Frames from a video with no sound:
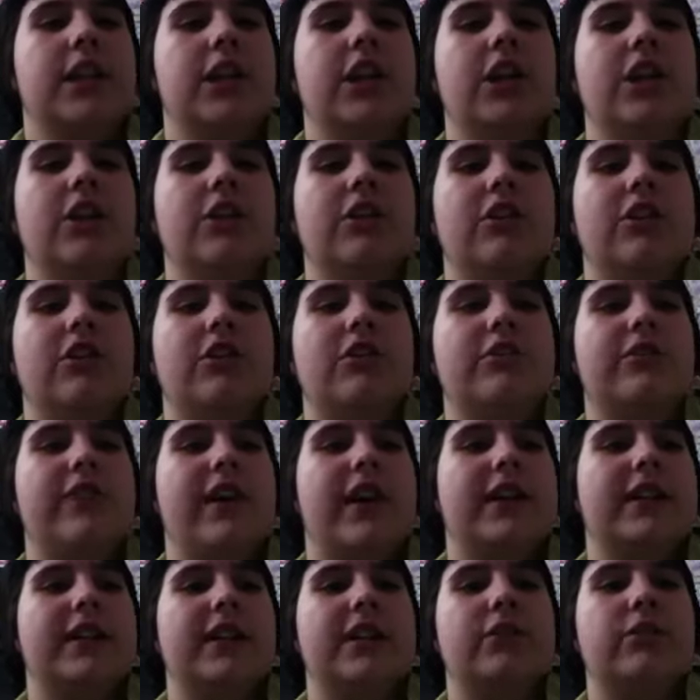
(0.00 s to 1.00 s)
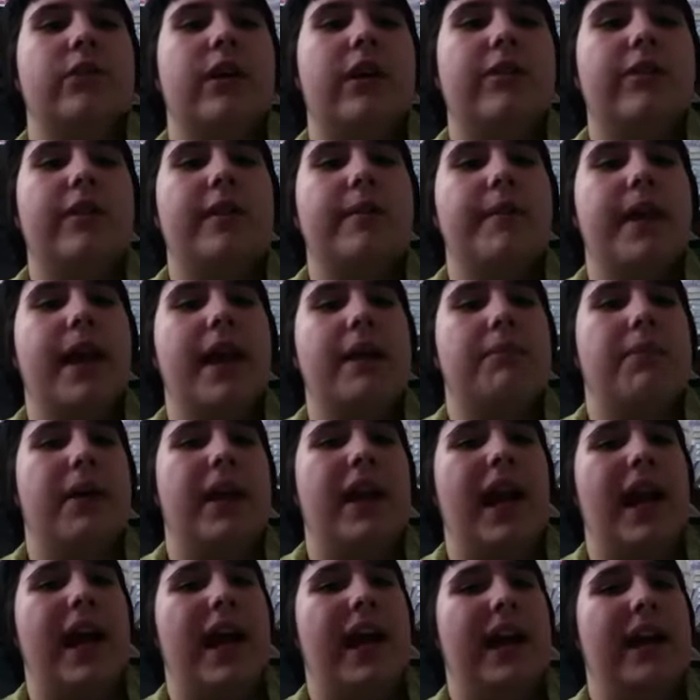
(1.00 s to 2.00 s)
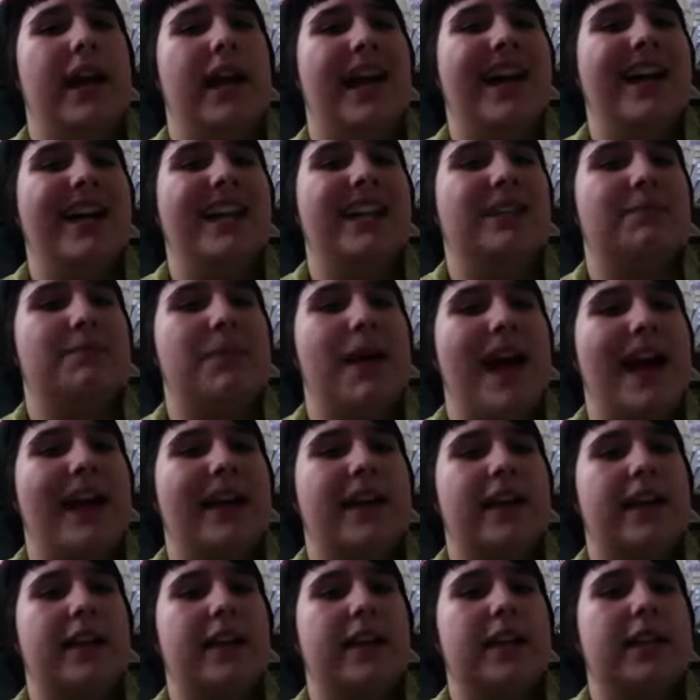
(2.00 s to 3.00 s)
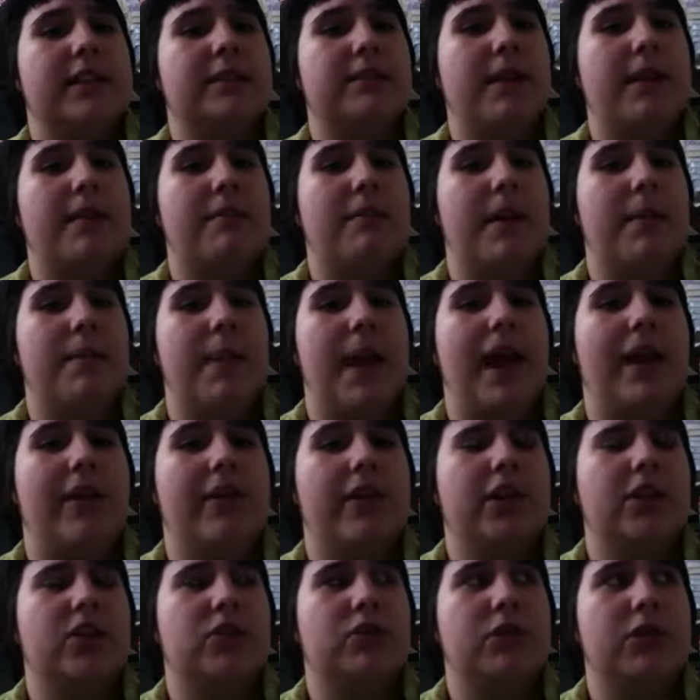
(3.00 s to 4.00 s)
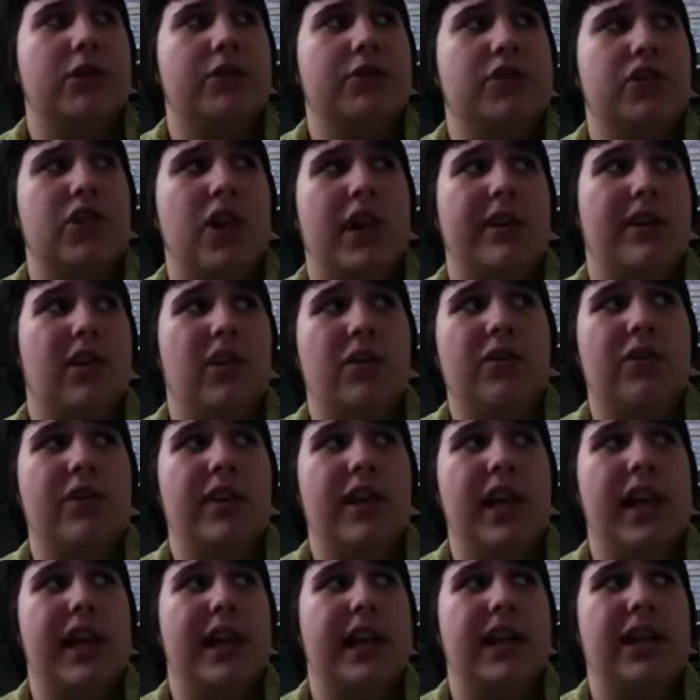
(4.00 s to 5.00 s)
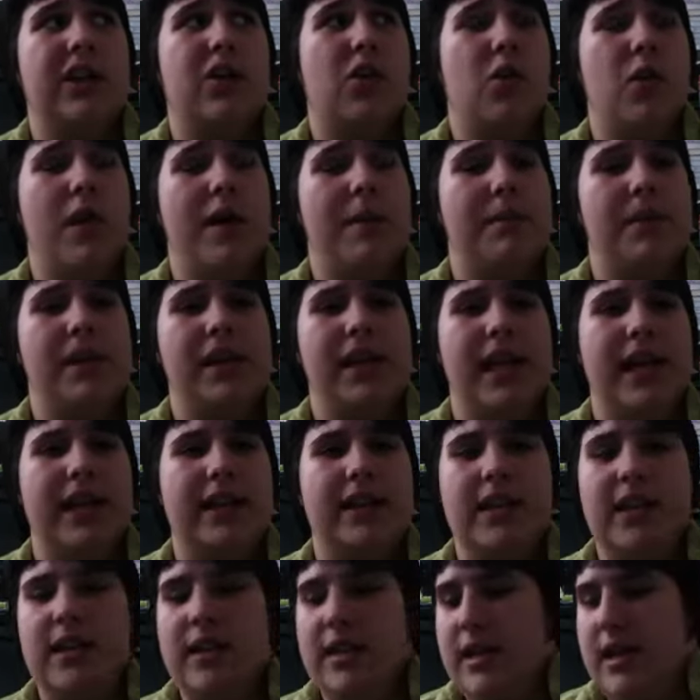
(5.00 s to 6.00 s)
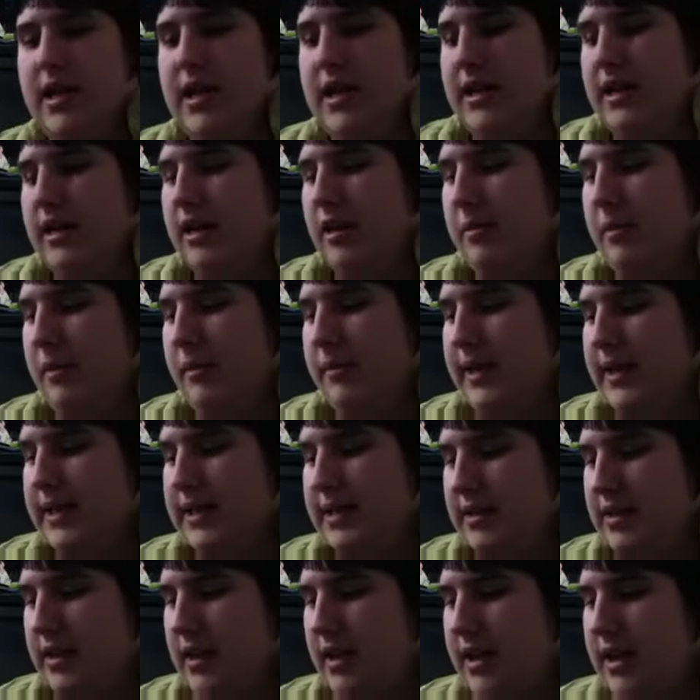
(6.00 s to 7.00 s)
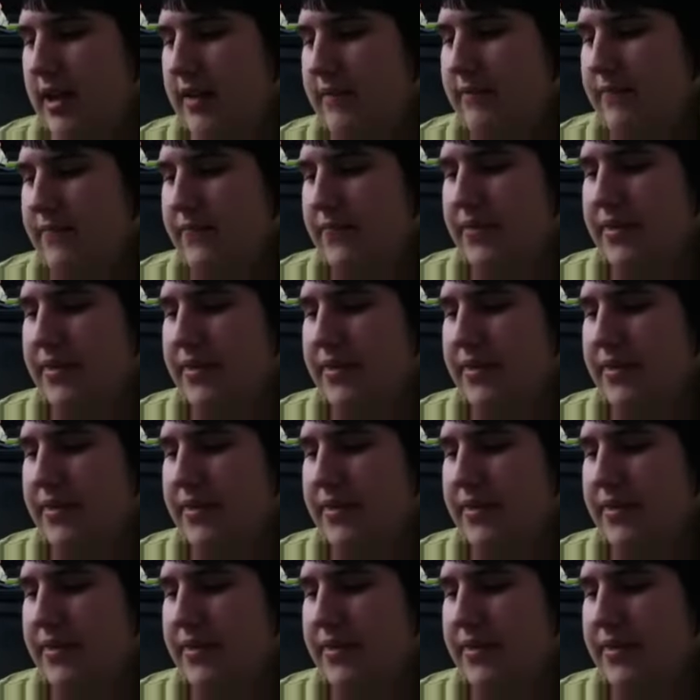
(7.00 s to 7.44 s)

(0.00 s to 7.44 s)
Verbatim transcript: you know the 2012 remake, but it's back it's in my, my parents' room, so I don't feel like I gotta go up and get it. It'll be a waste of time.